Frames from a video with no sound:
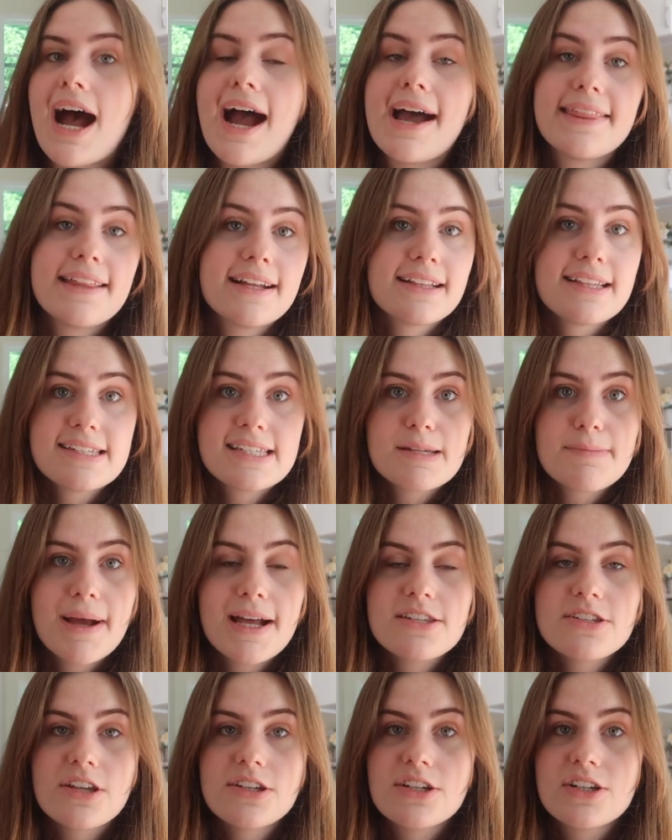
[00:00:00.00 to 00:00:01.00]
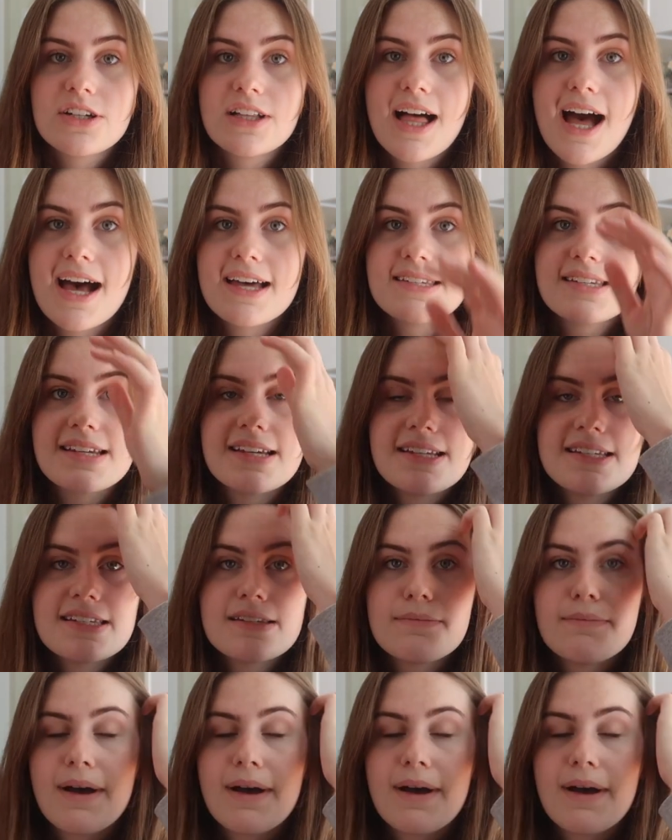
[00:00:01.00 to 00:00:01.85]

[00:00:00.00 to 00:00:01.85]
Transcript: I think this depends on your classes.